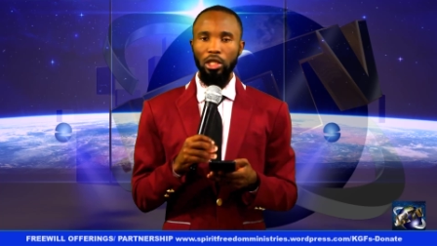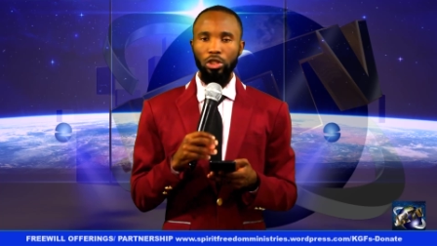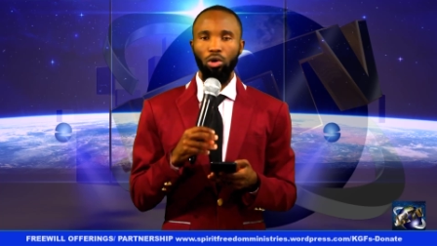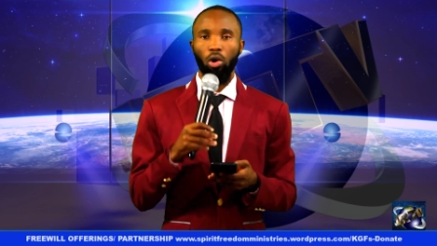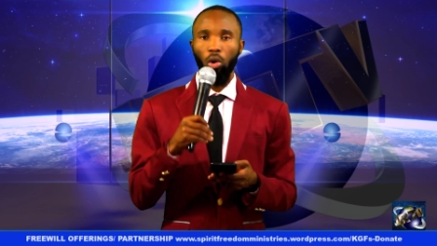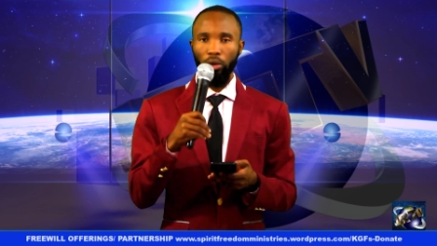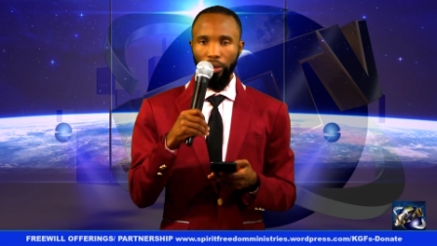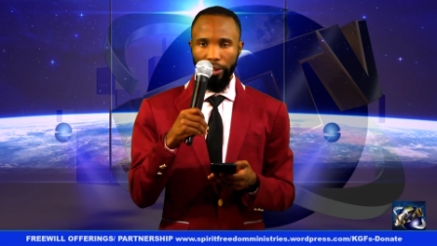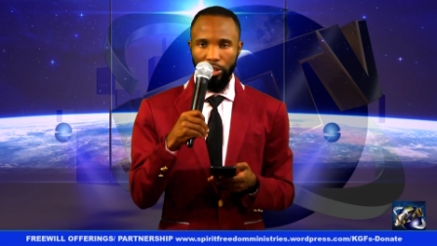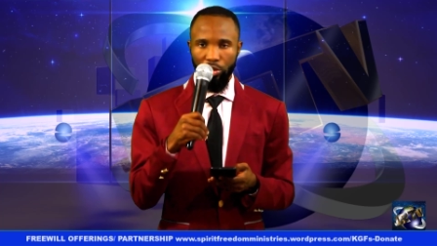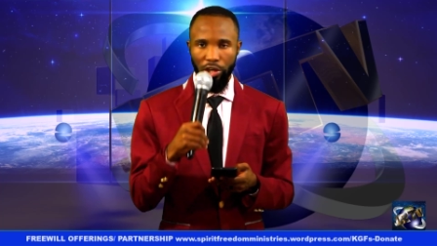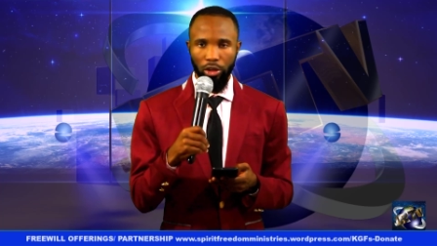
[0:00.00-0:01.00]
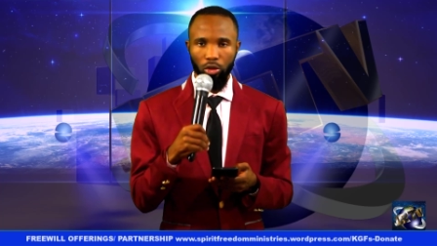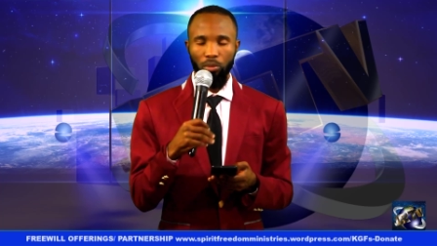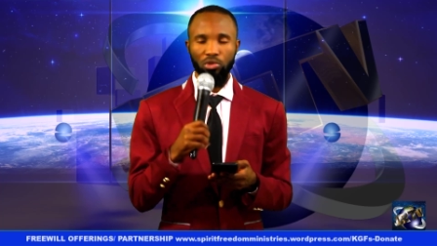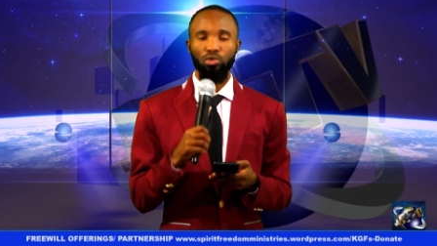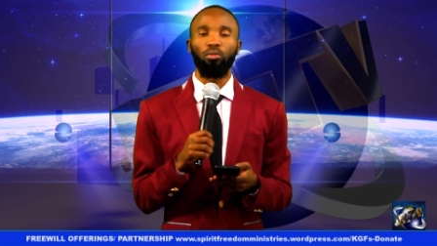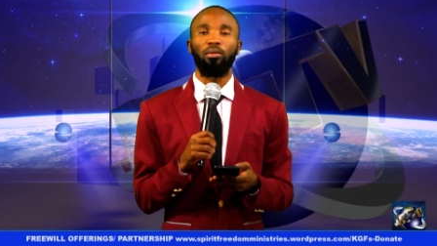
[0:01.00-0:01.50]
So only
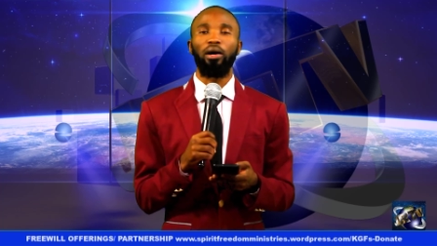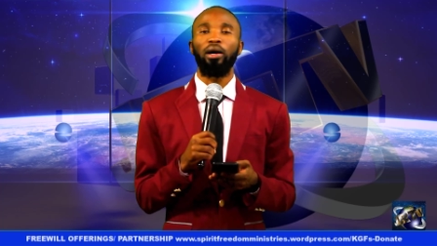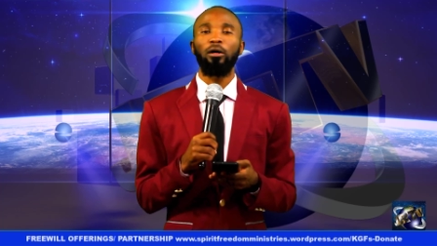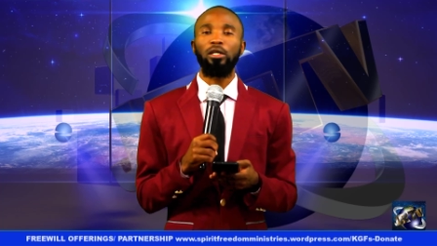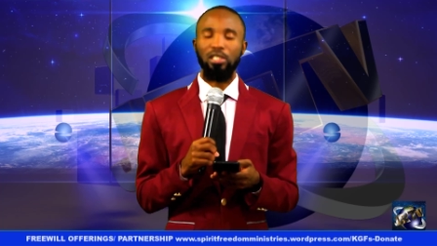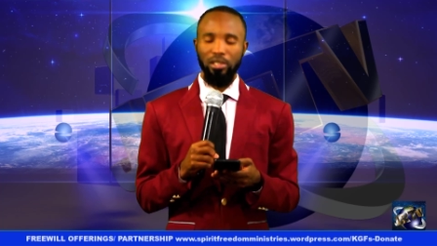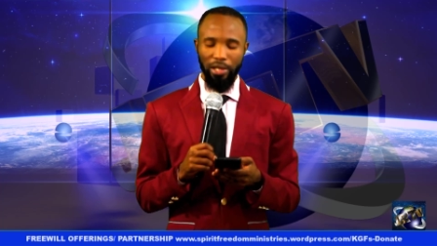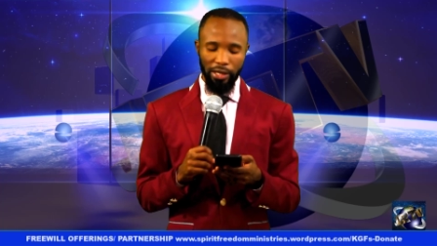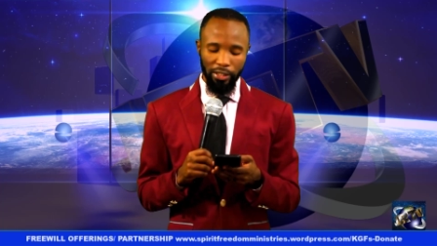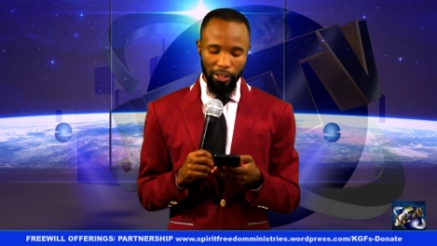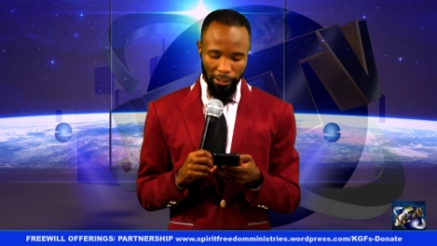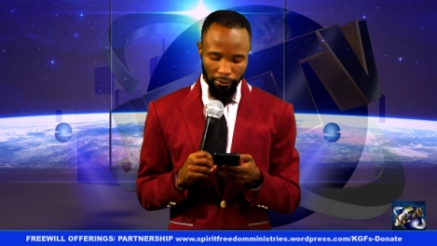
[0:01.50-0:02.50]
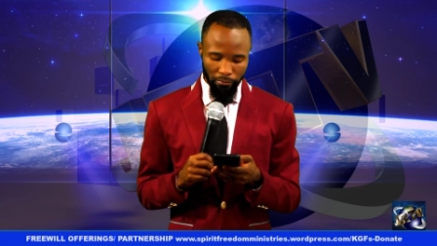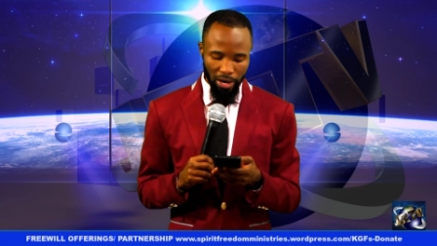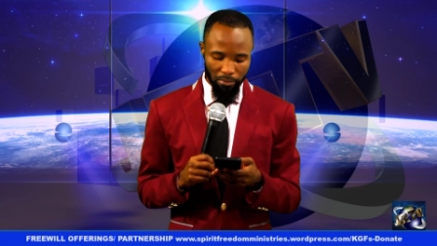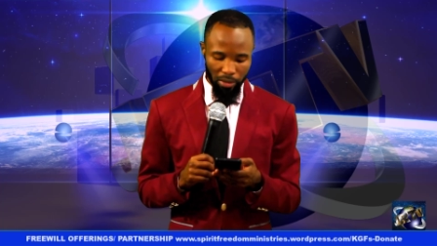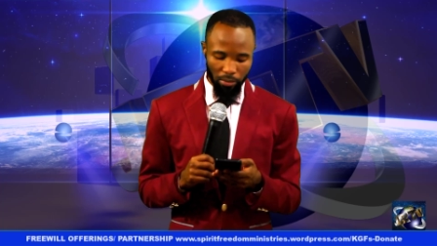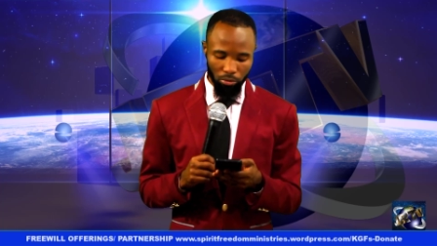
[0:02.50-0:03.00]
Jacob Zuma stayed in
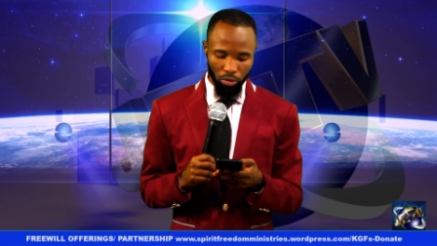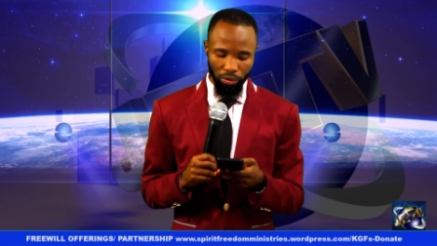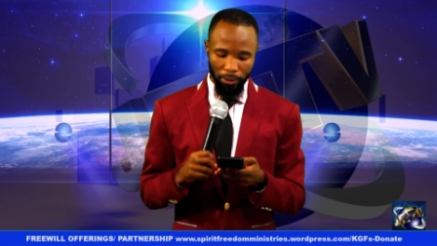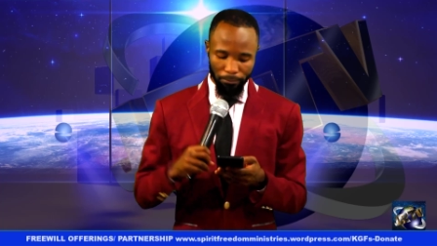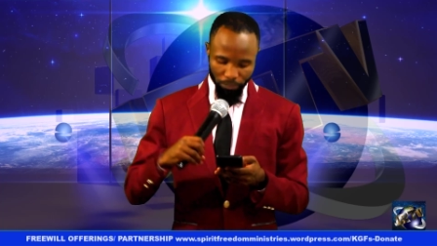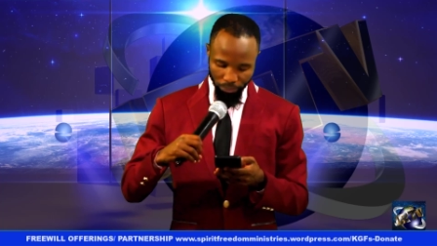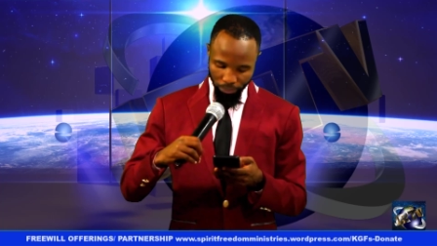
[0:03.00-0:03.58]
my memory